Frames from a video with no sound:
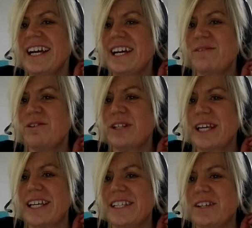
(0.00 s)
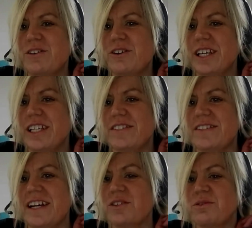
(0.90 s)
if only he'd got his
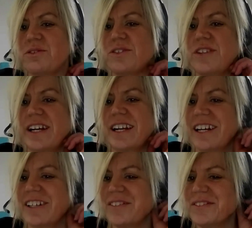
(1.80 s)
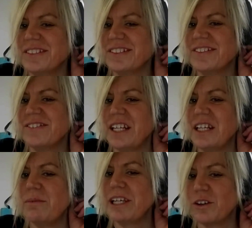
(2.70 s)
diagnosis earlier, then he
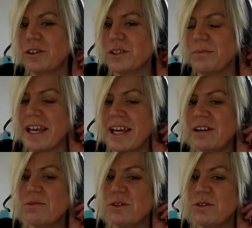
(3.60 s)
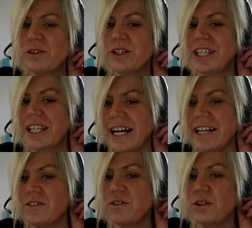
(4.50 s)
might have got some help through sort of
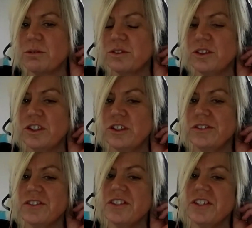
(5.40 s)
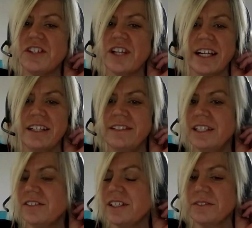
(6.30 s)
grants, through motor neuron disease
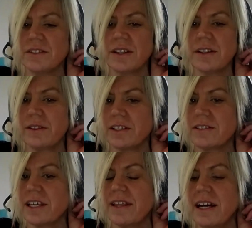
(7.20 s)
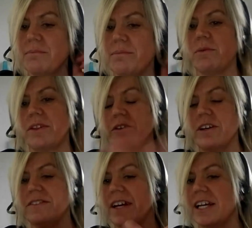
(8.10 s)
charities and things like that. But without
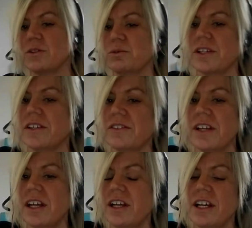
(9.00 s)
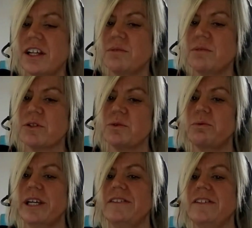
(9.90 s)
a diagnosis, there was no
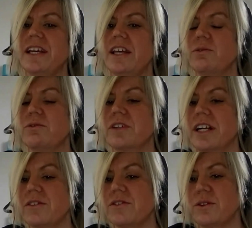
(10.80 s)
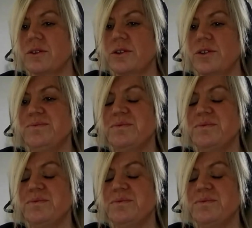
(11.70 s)
way to get those grants through.